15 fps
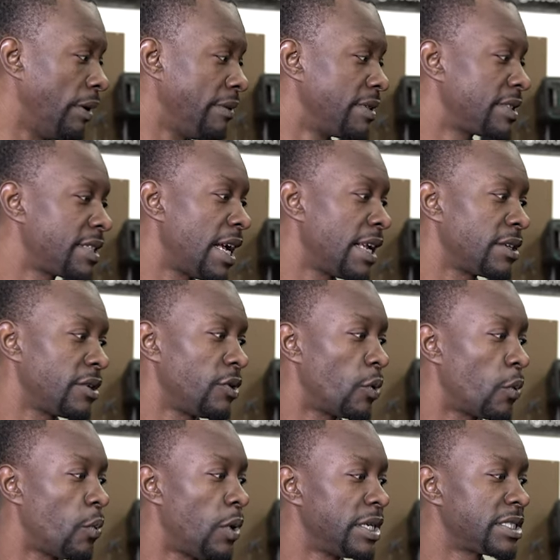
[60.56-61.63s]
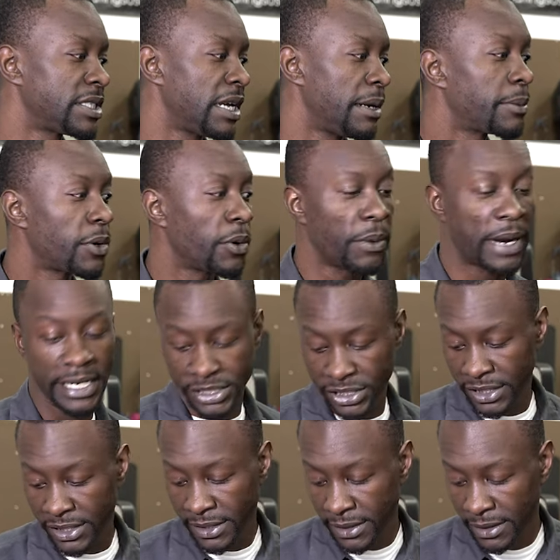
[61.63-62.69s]
we decided on a one-step
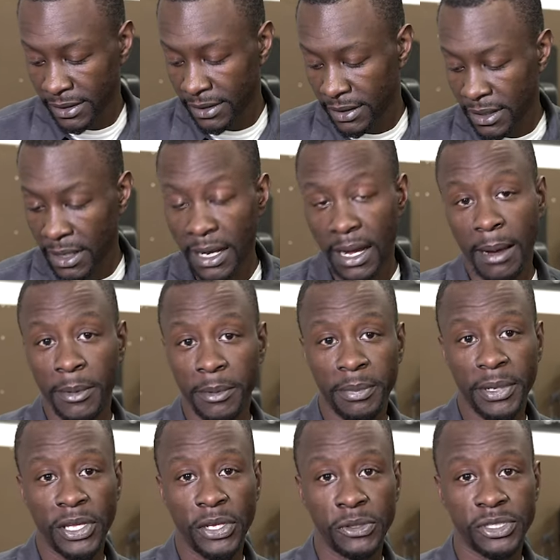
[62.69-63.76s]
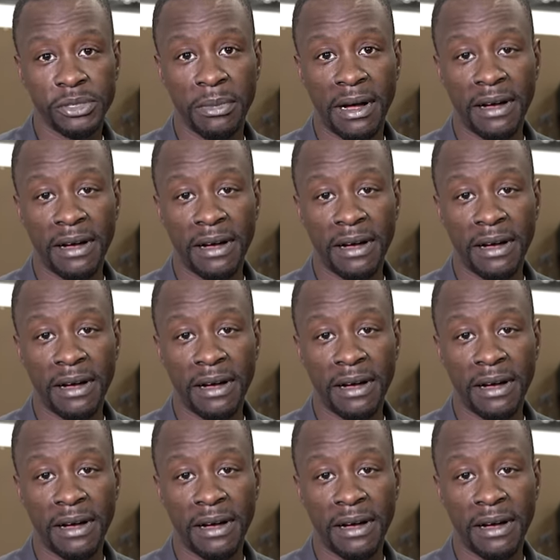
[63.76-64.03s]
correction. I'm gonna be using